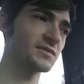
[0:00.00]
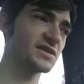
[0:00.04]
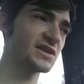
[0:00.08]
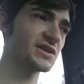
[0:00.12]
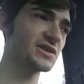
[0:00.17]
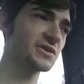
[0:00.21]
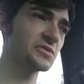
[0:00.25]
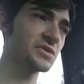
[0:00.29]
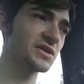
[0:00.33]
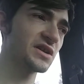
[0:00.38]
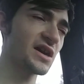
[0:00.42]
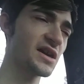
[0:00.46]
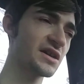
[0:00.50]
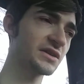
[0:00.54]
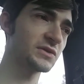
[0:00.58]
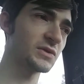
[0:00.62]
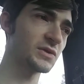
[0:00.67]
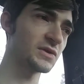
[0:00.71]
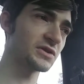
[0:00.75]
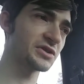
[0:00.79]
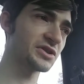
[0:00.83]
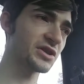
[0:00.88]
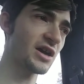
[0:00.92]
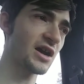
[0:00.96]
since we got it
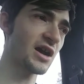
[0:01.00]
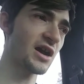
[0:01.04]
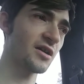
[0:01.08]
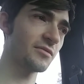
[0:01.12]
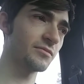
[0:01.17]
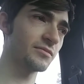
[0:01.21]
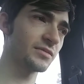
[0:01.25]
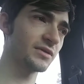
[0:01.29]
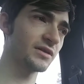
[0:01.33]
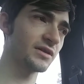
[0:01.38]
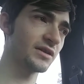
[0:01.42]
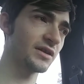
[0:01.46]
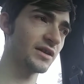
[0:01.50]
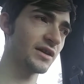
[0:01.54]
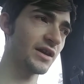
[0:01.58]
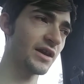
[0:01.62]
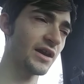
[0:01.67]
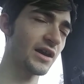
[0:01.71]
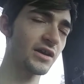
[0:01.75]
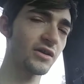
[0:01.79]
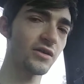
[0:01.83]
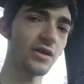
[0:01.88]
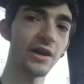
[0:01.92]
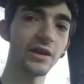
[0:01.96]
to a shop,
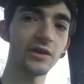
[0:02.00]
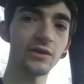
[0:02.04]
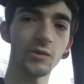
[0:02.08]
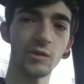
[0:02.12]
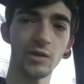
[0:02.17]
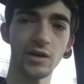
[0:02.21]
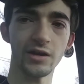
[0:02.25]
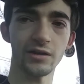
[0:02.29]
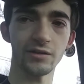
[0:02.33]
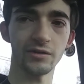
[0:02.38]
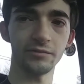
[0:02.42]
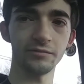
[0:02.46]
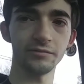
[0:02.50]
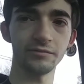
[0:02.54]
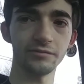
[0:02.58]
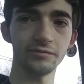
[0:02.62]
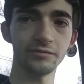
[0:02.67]
it cranked right up.